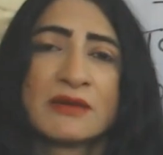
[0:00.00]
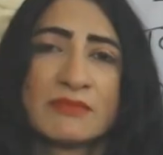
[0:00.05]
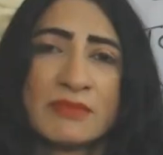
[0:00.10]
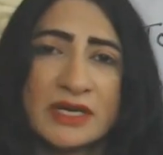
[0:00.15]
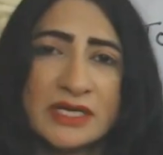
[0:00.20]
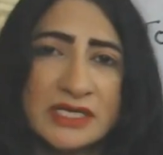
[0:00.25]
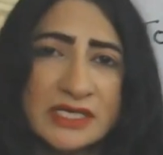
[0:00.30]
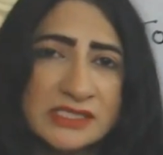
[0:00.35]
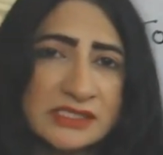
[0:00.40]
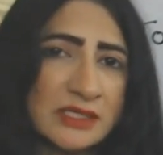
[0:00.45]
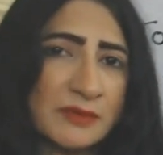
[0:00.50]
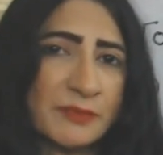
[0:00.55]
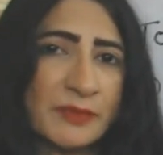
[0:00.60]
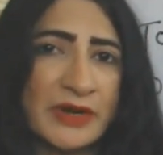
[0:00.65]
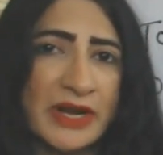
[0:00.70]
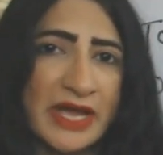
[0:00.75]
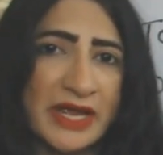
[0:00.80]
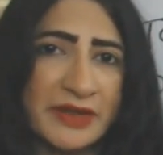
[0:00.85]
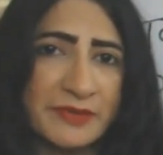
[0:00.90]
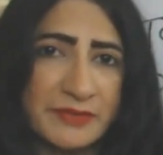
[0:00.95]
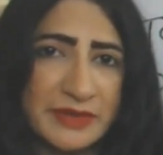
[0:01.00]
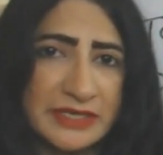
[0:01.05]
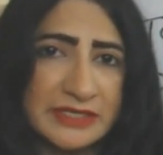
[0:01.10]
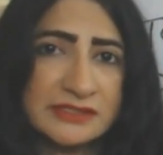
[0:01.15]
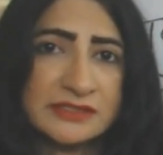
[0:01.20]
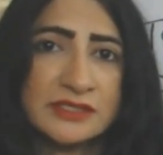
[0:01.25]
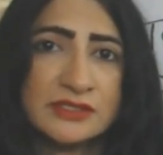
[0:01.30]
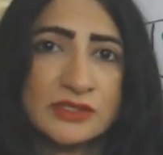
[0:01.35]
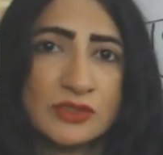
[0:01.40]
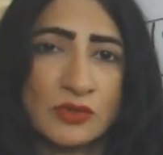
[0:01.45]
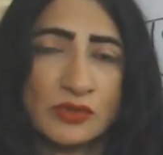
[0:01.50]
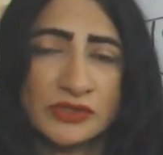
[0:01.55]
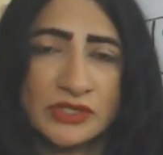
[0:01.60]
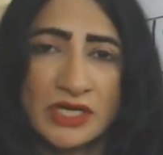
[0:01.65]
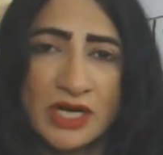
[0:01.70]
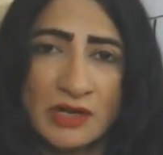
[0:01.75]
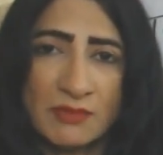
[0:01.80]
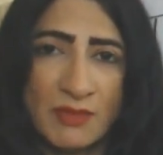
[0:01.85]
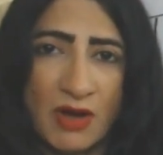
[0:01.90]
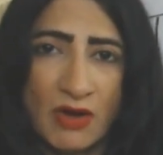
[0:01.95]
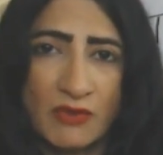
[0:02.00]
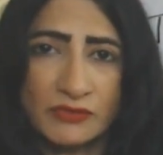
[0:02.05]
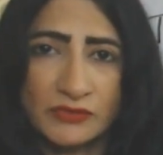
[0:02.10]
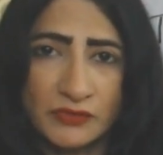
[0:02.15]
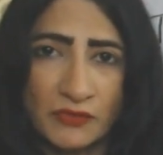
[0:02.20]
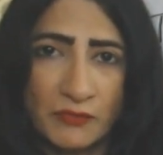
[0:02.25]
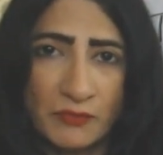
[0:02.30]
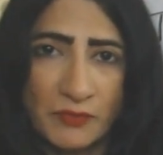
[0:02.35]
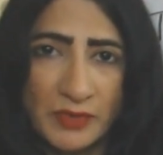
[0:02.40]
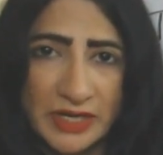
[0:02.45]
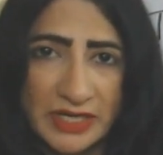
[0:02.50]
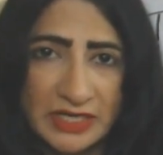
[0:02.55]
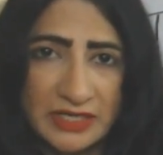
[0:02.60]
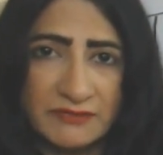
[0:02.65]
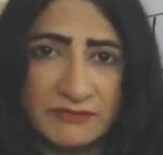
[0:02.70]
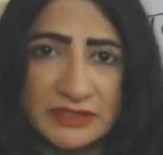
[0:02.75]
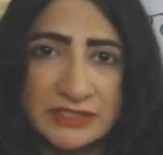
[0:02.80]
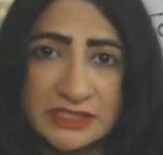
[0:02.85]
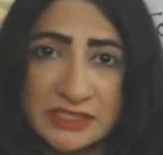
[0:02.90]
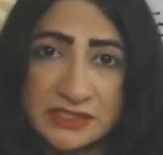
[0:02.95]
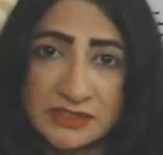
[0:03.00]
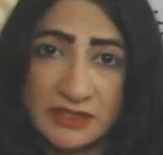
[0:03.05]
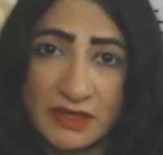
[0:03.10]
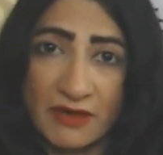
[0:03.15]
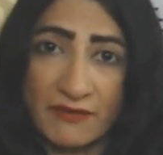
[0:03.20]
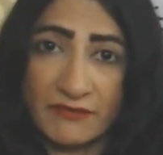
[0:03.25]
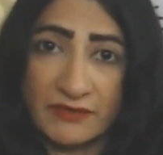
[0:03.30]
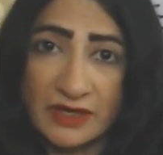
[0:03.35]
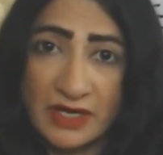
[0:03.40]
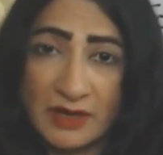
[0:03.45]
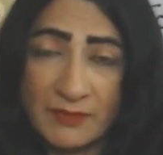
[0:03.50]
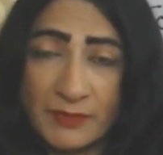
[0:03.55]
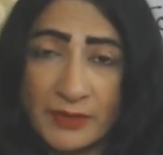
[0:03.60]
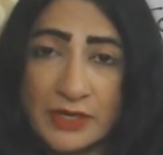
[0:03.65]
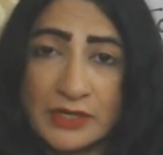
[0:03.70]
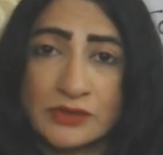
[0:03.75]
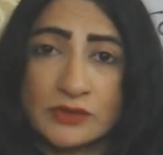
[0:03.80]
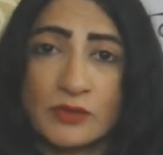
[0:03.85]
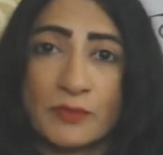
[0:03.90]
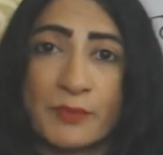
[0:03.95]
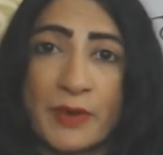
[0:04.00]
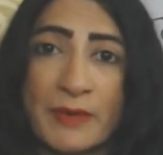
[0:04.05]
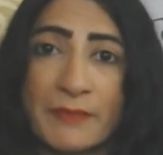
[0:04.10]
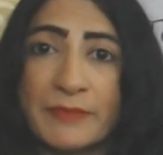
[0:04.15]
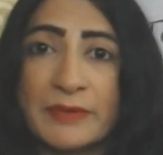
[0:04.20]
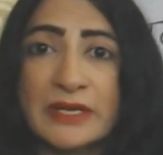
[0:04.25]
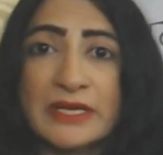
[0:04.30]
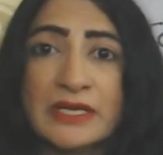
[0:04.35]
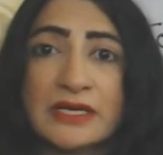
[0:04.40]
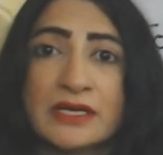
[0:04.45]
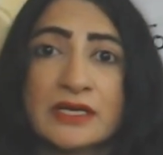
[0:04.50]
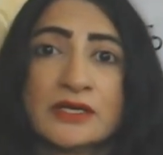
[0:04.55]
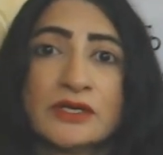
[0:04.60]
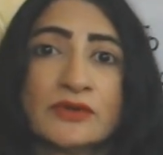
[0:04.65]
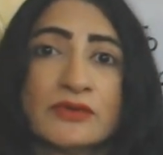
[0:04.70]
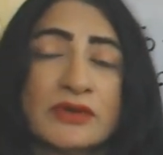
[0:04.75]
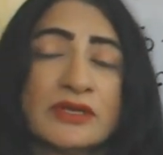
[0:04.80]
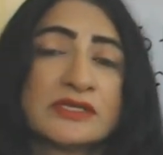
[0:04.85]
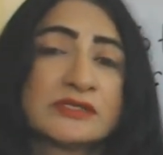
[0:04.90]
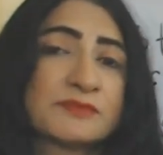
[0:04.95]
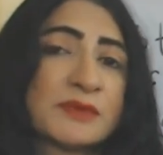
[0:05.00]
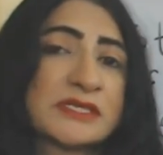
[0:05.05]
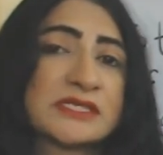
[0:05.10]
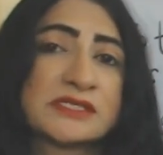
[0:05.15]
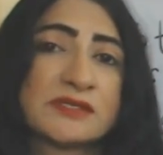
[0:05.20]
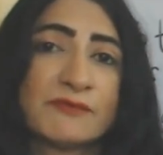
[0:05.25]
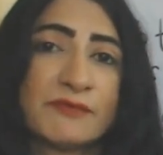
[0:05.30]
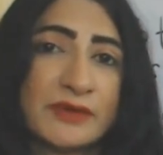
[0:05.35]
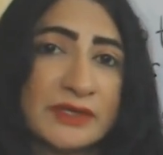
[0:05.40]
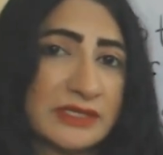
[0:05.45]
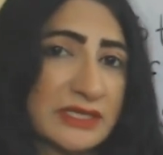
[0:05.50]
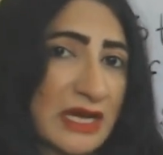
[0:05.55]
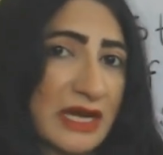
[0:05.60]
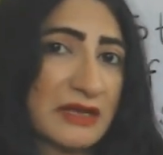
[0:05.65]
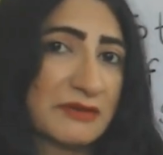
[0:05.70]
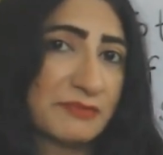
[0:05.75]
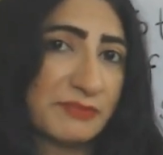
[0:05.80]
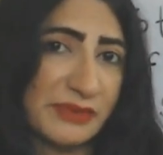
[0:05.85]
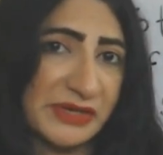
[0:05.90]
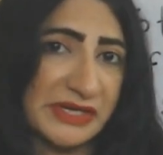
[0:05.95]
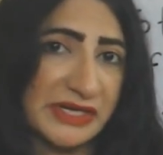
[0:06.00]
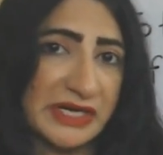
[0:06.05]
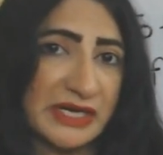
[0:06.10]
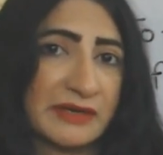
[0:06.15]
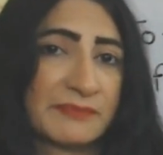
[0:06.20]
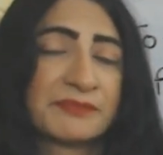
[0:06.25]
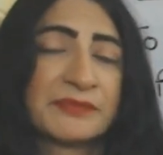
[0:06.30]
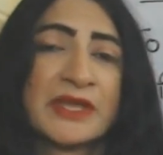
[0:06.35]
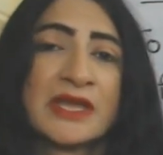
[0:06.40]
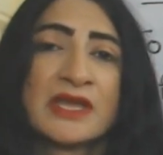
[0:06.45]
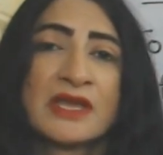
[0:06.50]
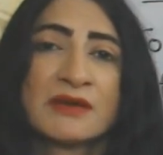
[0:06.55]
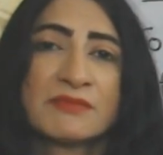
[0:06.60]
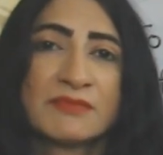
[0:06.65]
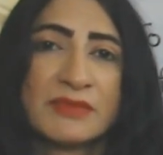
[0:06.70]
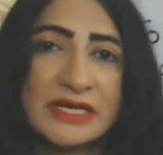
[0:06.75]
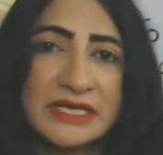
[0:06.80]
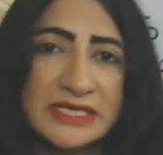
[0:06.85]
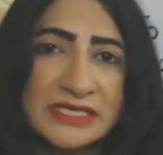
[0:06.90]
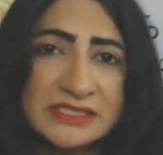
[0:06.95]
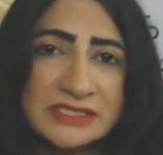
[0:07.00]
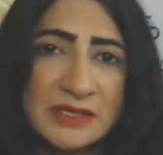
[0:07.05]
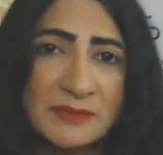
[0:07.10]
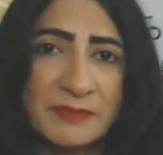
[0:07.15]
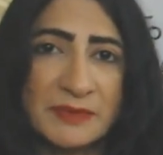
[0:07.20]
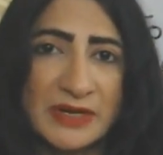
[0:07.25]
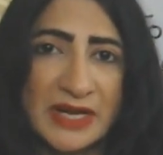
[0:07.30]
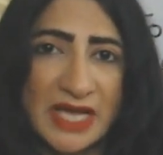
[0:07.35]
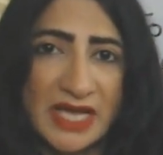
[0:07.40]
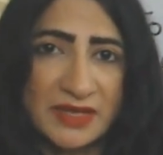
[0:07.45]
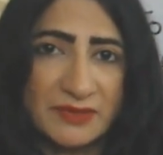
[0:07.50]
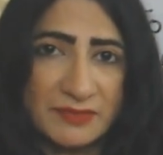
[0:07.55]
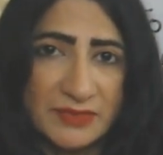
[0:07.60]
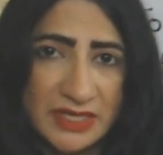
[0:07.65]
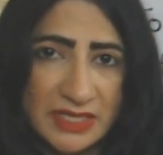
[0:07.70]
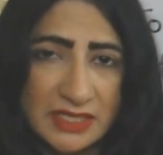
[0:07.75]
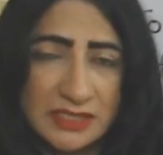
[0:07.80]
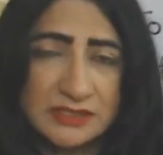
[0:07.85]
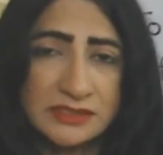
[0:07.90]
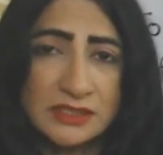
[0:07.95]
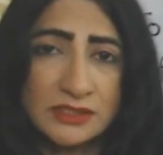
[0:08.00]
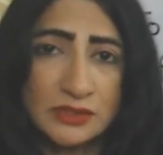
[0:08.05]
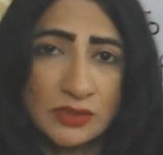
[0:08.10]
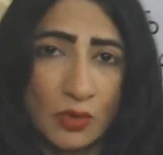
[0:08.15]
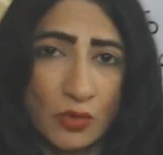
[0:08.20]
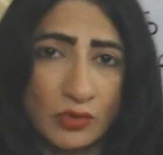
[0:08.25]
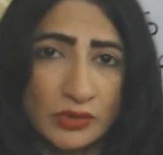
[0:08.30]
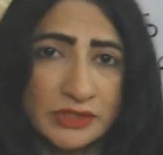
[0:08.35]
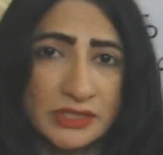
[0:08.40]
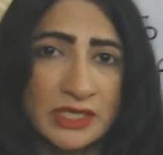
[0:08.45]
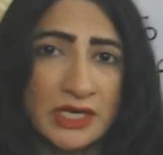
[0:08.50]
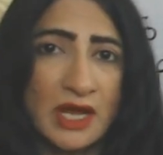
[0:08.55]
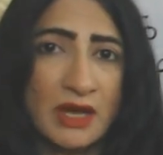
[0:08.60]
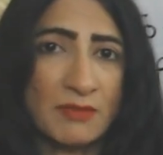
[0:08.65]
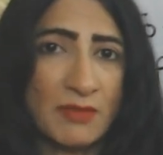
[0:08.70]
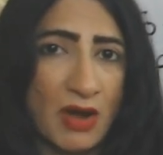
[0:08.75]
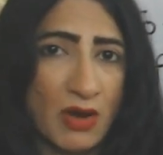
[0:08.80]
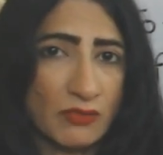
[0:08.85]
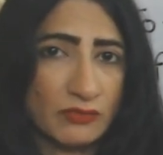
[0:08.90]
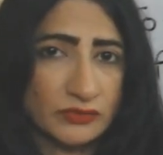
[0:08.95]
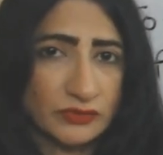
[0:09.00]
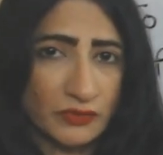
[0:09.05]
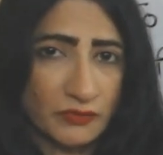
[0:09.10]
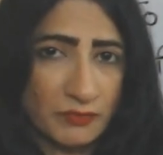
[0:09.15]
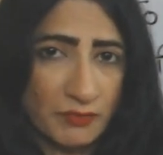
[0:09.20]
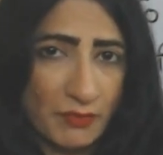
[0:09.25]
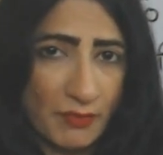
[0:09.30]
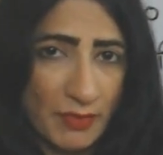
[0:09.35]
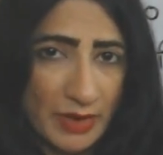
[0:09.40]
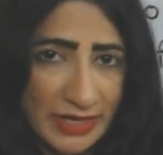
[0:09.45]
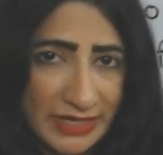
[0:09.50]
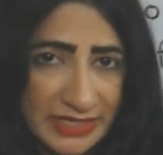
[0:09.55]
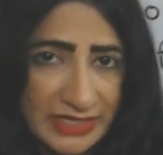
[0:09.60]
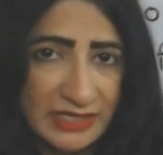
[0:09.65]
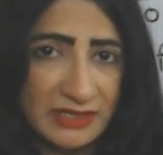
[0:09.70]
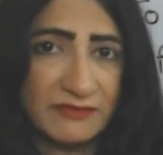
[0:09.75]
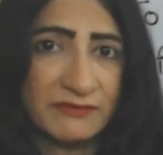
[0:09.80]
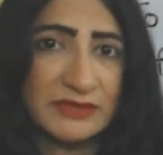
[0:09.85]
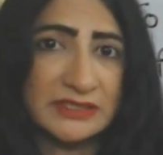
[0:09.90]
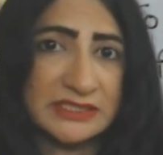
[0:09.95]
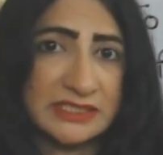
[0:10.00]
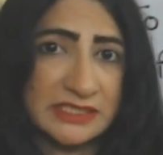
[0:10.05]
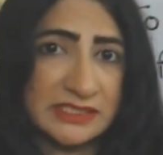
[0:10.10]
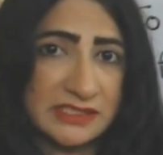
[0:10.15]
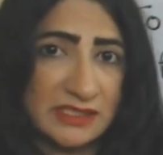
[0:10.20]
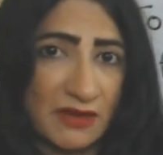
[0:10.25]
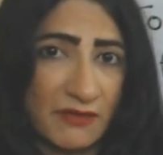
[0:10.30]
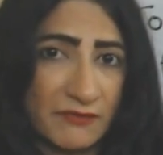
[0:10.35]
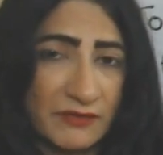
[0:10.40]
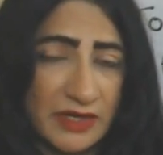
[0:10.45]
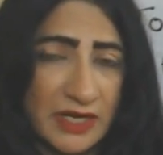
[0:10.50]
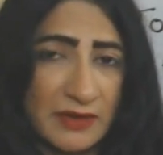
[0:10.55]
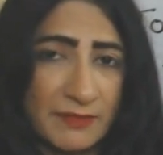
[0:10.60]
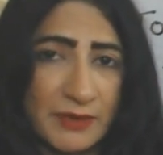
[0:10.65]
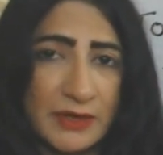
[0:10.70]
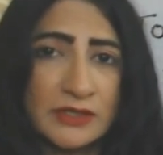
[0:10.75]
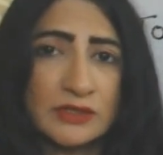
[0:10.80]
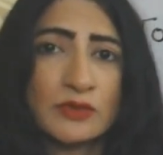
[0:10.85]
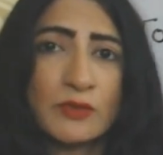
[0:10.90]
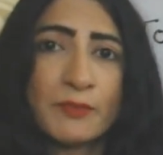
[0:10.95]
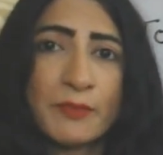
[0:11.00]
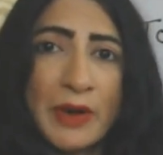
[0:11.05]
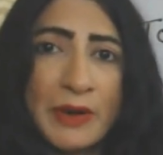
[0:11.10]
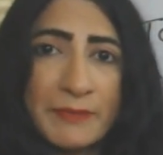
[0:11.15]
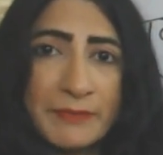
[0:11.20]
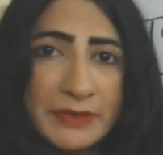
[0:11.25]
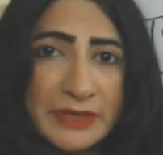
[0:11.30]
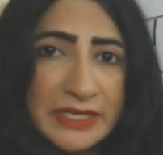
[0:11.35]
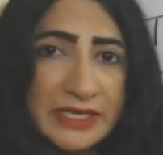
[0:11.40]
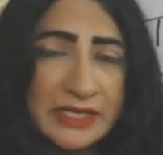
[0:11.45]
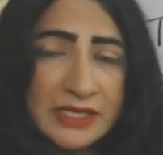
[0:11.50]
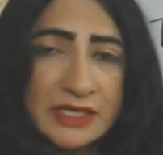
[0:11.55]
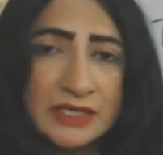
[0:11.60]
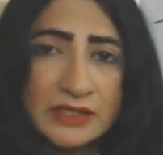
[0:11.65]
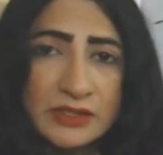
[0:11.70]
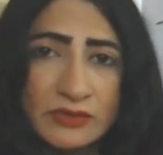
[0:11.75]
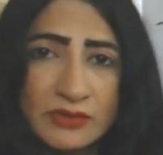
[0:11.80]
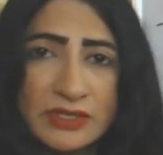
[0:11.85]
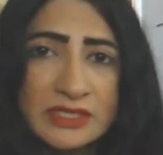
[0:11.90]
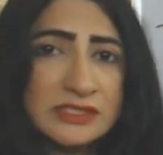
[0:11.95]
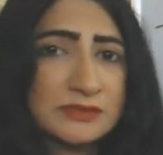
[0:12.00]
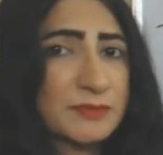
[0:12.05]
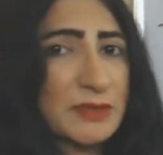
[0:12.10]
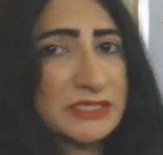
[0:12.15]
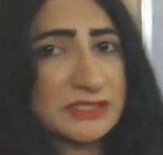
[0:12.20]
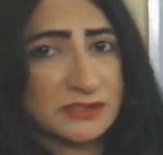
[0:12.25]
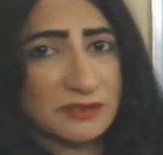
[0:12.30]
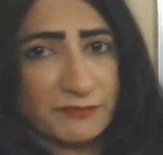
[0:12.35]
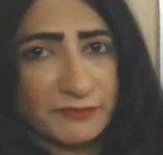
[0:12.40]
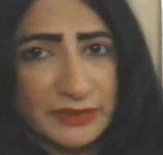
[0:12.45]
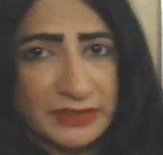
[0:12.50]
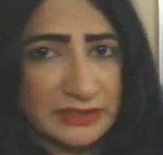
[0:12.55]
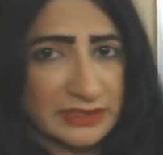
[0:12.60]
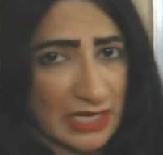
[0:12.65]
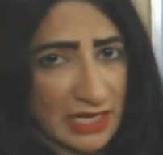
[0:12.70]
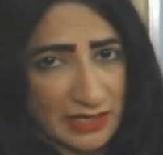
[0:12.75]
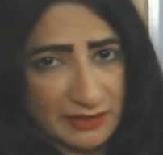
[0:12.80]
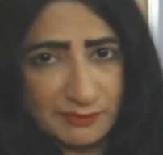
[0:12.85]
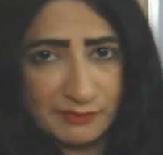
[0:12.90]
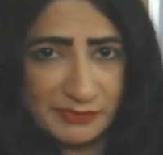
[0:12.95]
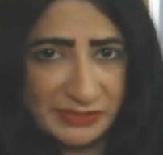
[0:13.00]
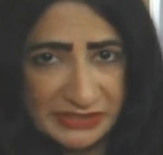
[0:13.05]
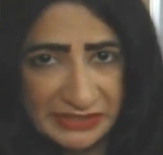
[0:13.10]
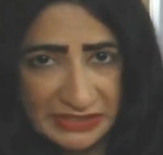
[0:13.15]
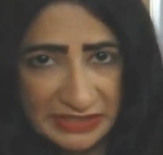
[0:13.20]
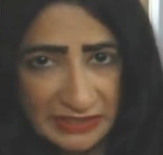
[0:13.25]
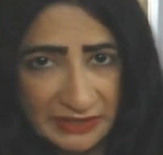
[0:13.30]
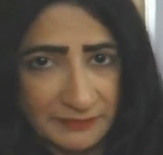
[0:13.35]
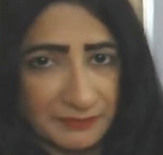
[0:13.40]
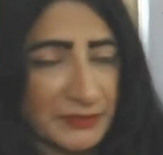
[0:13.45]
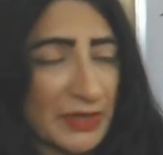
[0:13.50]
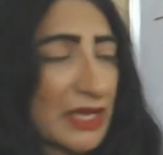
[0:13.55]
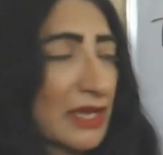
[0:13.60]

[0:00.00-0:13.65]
Money supply means the total amount of money which is available to public during specific time period. Money supply means total amount of money which is available to public during specific time period,